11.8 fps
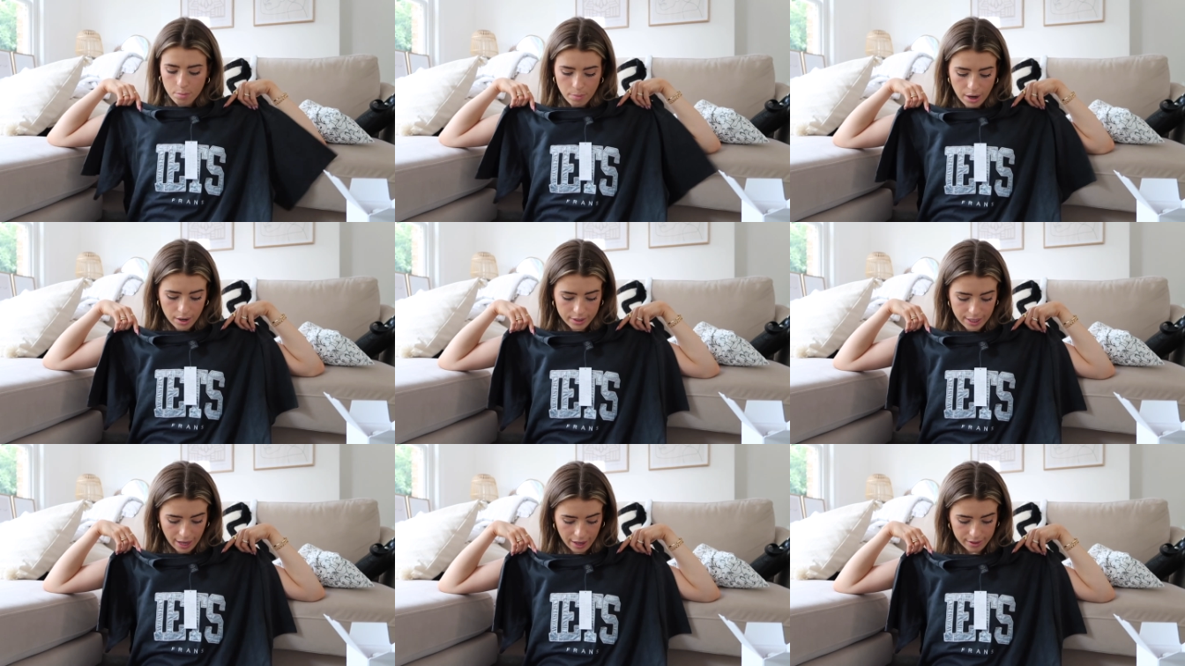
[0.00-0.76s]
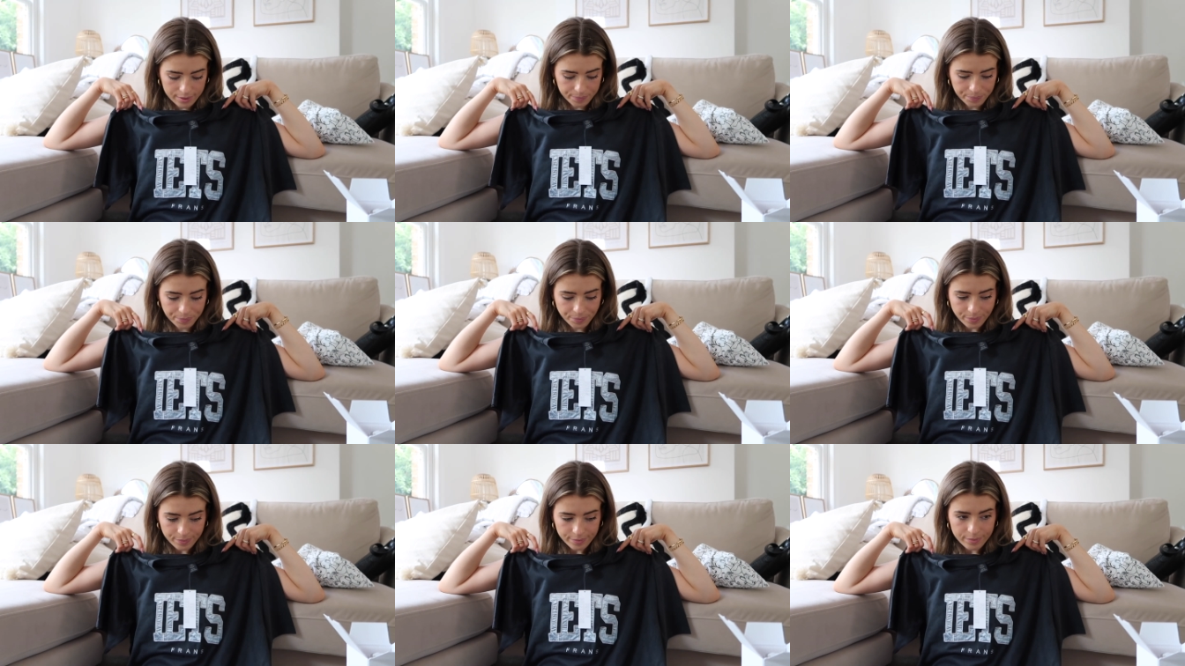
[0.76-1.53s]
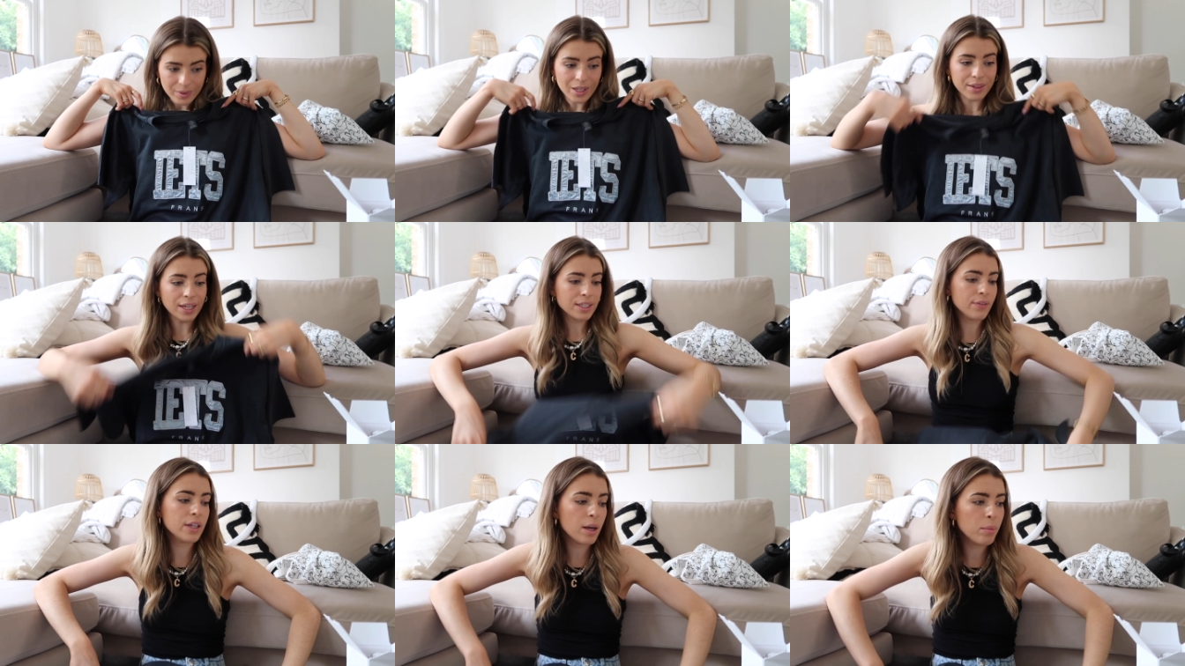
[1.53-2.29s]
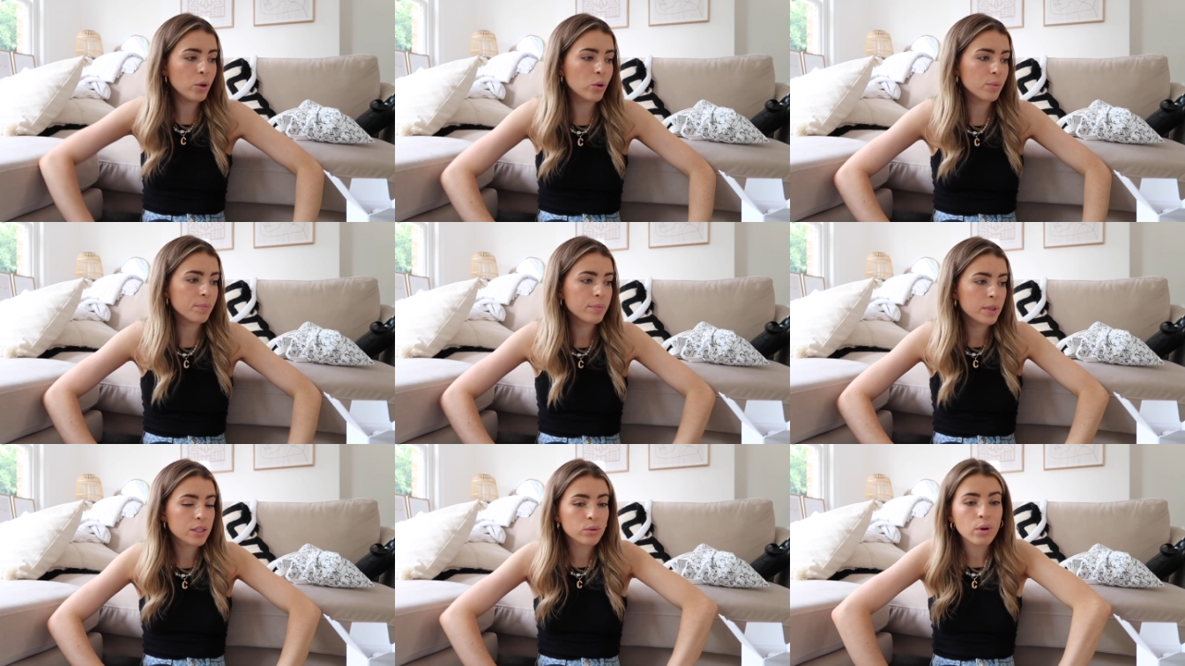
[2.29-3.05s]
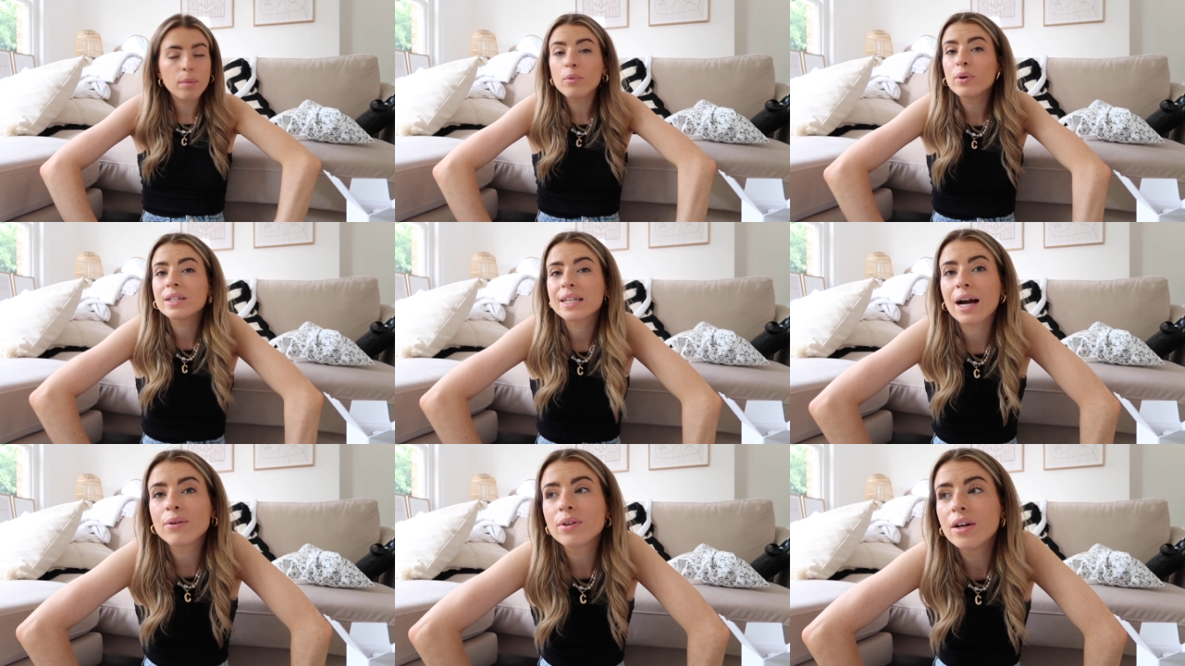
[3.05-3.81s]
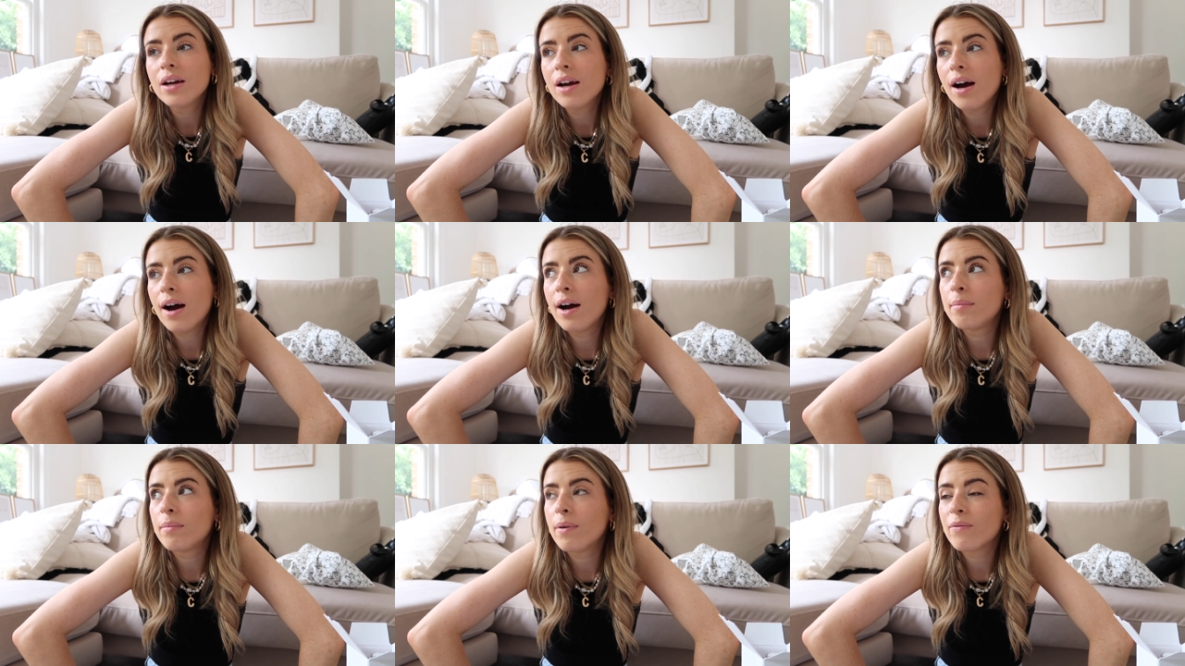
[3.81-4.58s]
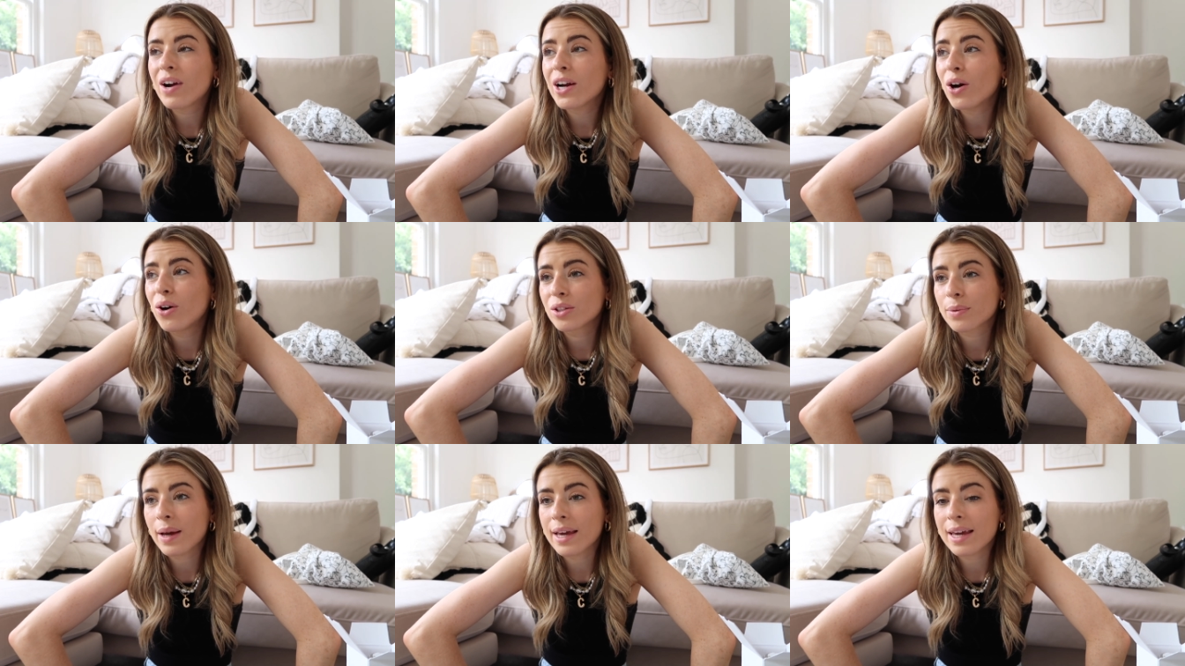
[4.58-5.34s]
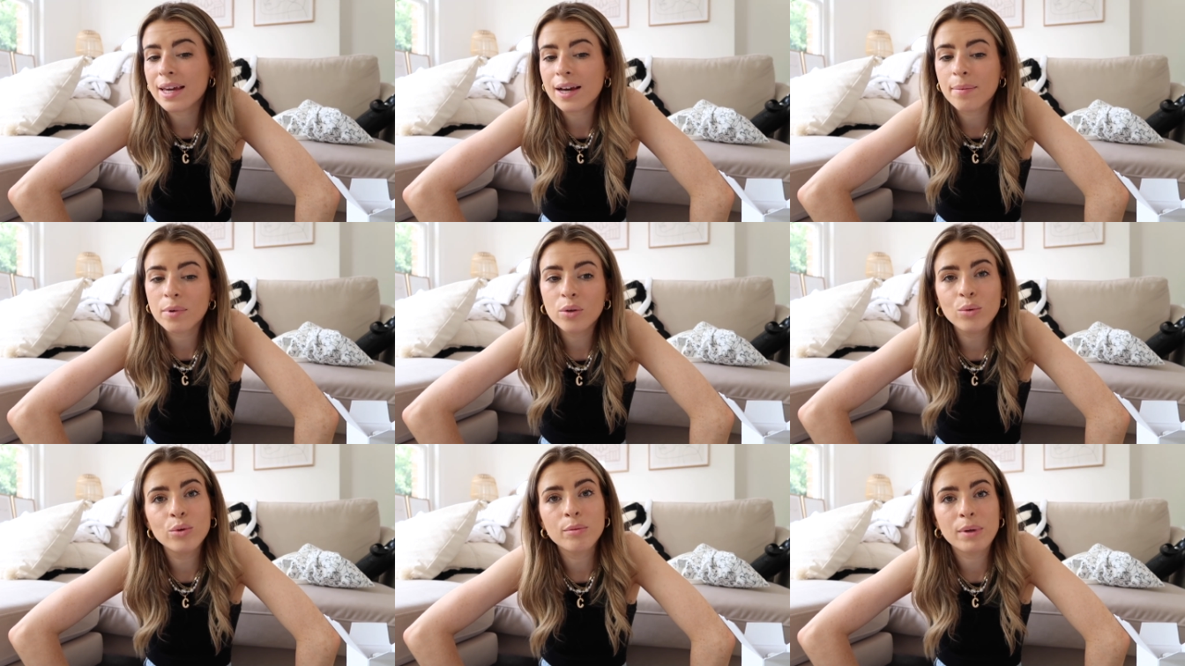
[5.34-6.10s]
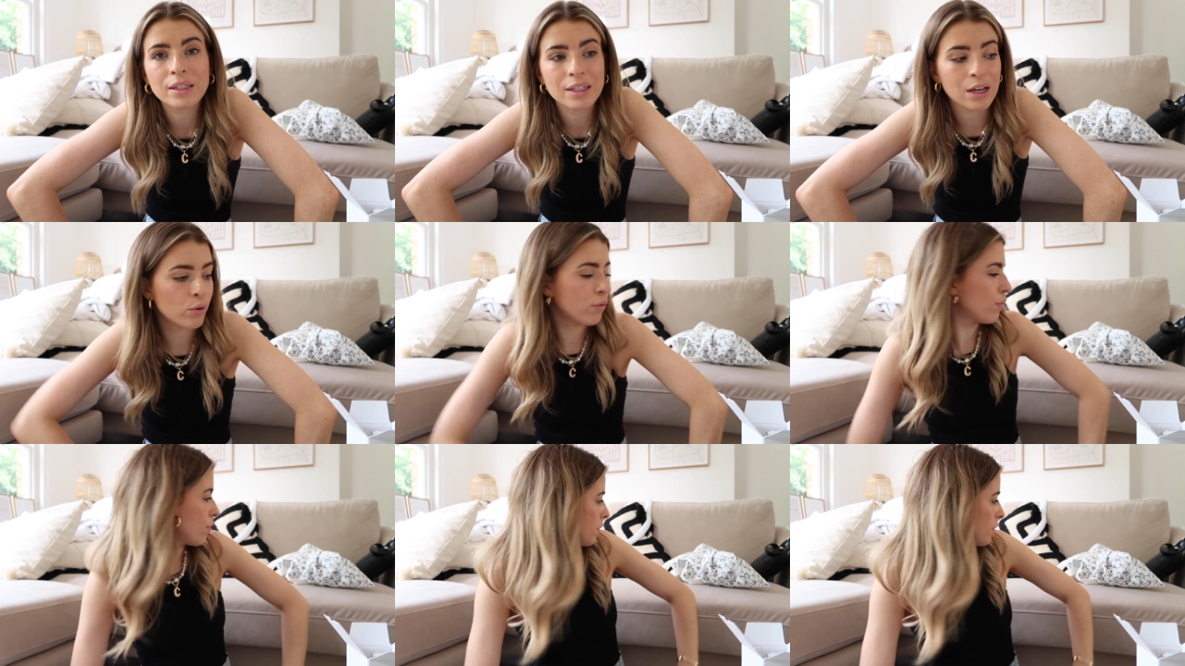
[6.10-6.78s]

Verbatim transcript: But yeah, that's everything I bought. That's all I bought in town. I'm very hot and sweaty. I'm gonna order myself